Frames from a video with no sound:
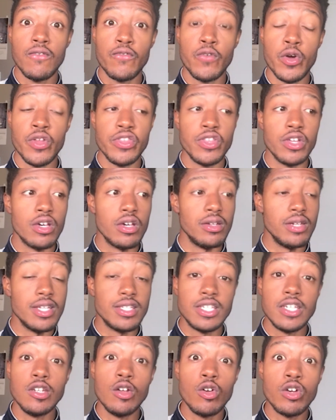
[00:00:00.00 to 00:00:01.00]
for the
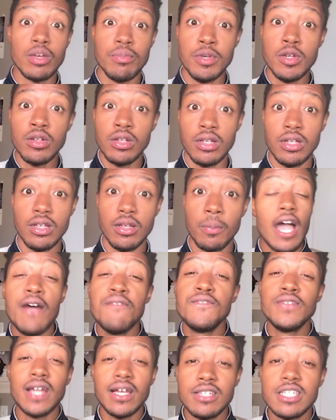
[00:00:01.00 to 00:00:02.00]
Nintendo community. I
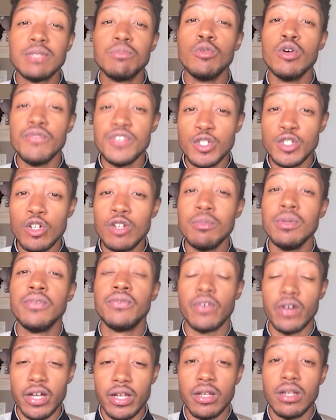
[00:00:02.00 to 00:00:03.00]
feel like this movie's gonna be
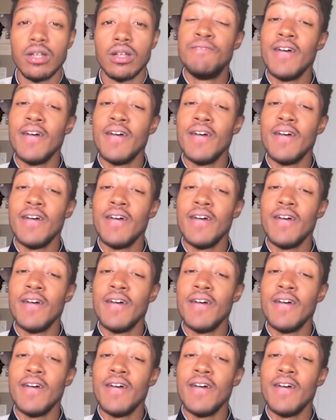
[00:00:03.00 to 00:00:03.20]
fun.